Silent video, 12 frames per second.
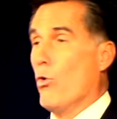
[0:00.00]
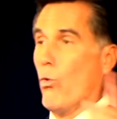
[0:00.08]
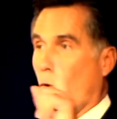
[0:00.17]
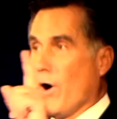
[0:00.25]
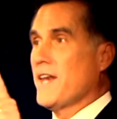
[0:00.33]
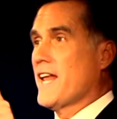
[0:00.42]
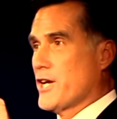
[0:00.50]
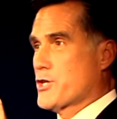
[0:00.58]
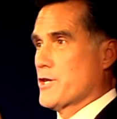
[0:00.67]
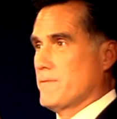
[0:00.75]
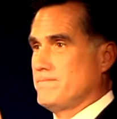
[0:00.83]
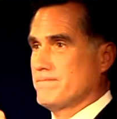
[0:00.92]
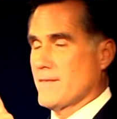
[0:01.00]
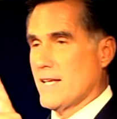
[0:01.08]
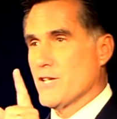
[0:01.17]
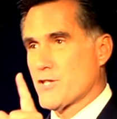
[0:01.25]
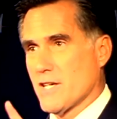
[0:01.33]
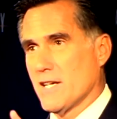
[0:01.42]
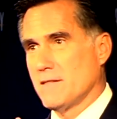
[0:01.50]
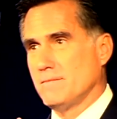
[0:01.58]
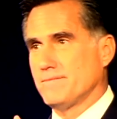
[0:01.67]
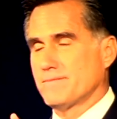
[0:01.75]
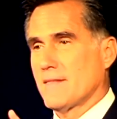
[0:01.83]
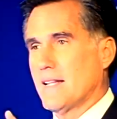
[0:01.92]
One nation, he
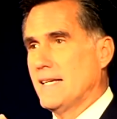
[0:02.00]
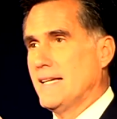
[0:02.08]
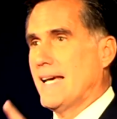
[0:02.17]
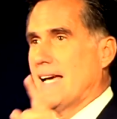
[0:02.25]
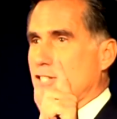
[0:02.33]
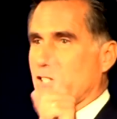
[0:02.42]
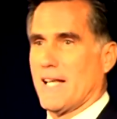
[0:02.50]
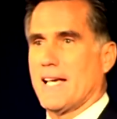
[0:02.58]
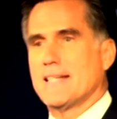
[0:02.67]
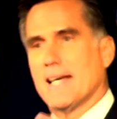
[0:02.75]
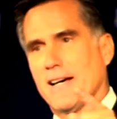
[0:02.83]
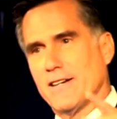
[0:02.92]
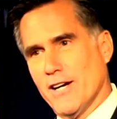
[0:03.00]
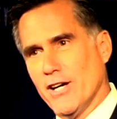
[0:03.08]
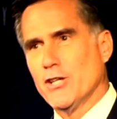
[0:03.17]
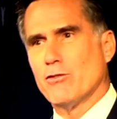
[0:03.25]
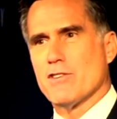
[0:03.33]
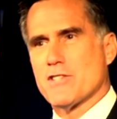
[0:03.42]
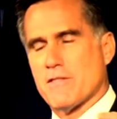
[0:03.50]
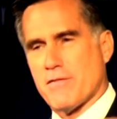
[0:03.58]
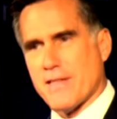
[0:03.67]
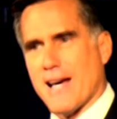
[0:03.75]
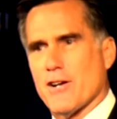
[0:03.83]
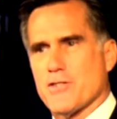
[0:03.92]
said, has laid down hundreds of
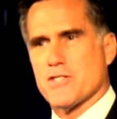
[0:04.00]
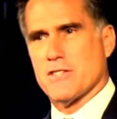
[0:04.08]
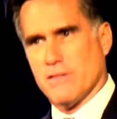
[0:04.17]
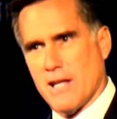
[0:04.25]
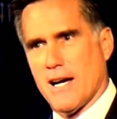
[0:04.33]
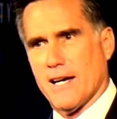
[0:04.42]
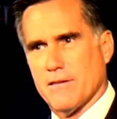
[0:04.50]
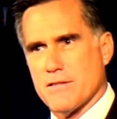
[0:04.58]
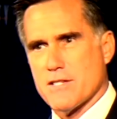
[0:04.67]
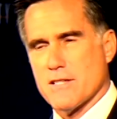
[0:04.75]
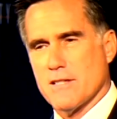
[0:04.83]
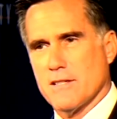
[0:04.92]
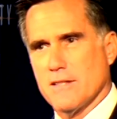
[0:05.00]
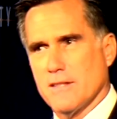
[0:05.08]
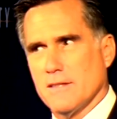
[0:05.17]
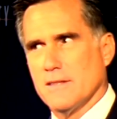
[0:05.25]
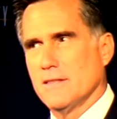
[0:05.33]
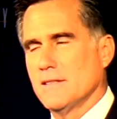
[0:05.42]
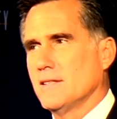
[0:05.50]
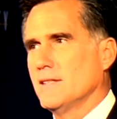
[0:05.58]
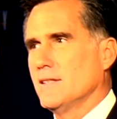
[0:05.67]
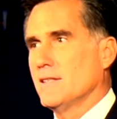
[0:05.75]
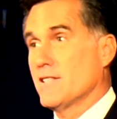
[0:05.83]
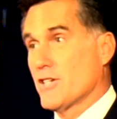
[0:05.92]
thousands of lives,
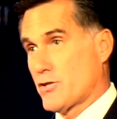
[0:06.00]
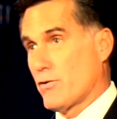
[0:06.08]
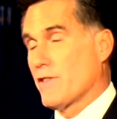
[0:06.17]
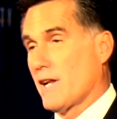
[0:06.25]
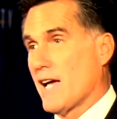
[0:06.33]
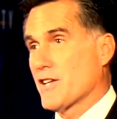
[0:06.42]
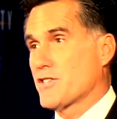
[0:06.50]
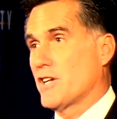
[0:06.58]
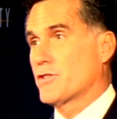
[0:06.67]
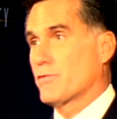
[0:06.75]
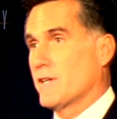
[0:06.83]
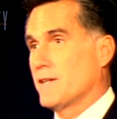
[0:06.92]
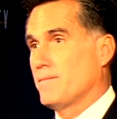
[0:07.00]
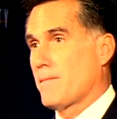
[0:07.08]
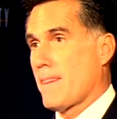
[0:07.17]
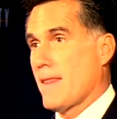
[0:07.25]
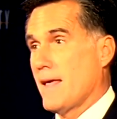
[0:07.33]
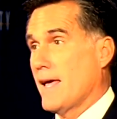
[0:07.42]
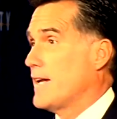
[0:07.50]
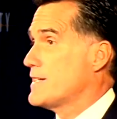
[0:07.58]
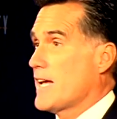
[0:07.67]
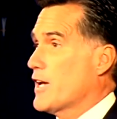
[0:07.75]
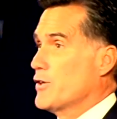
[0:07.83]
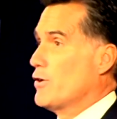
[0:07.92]
this during the last century, and
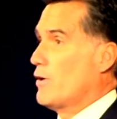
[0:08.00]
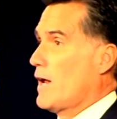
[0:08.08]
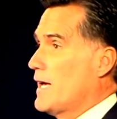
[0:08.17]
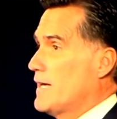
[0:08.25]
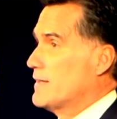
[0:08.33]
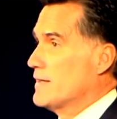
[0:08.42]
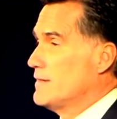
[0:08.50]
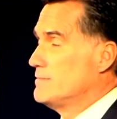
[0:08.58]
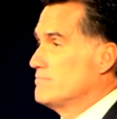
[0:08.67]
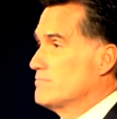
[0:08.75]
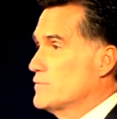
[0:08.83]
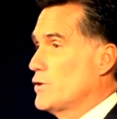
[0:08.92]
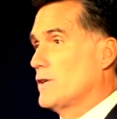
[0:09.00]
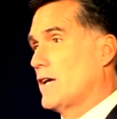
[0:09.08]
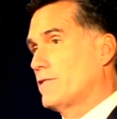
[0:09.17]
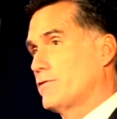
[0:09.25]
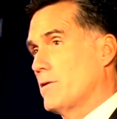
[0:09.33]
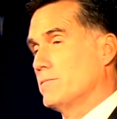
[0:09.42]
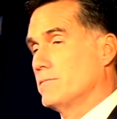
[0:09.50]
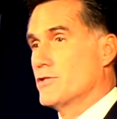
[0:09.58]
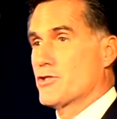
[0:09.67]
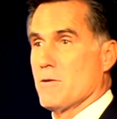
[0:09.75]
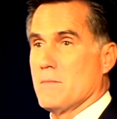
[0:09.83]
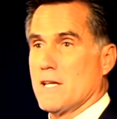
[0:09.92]
taken no land. No land from
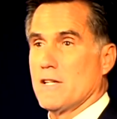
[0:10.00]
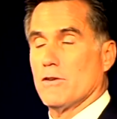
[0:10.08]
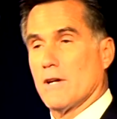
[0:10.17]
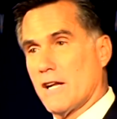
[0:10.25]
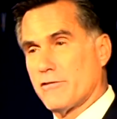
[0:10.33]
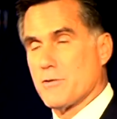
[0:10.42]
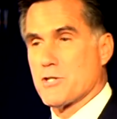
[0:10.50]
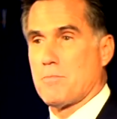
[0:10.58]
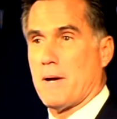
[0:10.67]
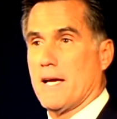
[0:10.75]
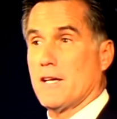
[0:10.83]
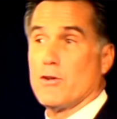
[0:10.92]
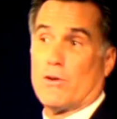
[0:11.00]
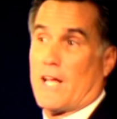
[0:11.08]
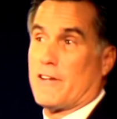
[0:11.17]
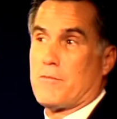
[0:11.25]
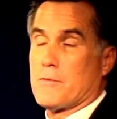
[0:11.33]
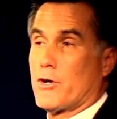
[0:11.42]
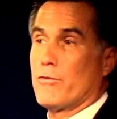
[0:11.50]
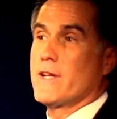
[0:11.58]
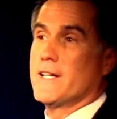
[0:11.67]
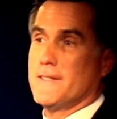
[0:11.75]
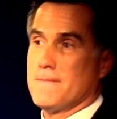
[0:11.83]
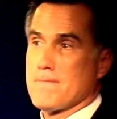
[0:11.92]
Germany, no land from Japan, no land from
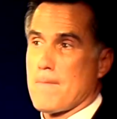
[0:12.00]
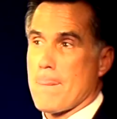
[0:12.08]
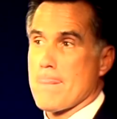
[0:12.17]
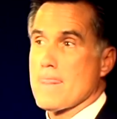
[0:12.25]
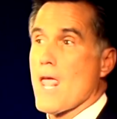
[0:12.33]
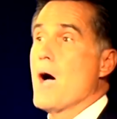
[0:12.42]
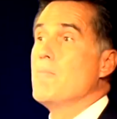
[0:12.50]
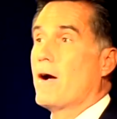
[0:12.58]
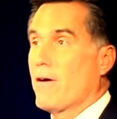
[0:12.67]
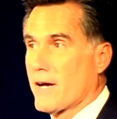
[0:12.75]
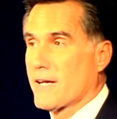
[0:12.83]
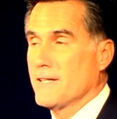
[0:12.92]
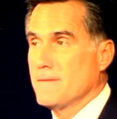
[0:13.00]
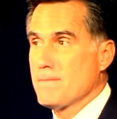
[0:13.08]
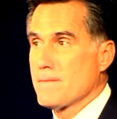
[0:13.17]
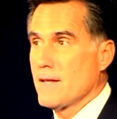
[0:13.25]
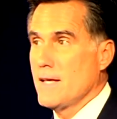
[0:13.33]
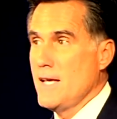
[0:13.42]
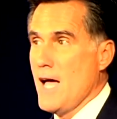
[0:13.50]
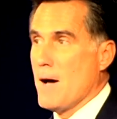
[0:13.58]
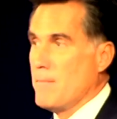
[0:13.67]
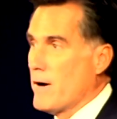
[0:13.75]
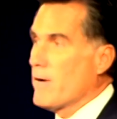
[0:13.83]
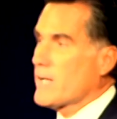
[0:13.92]
Korea. America.
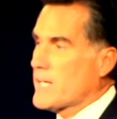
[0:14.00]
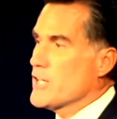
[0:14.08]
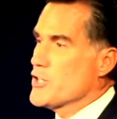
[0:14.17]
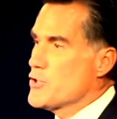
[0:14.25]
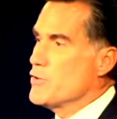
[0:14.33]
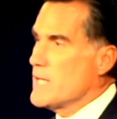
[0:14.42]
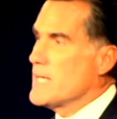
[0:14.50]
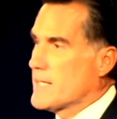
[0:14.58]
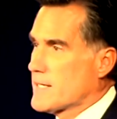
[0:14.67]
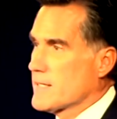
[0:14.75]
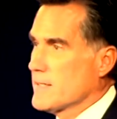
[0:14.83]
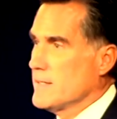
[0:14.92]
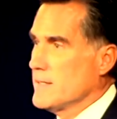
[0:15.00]
America is unique.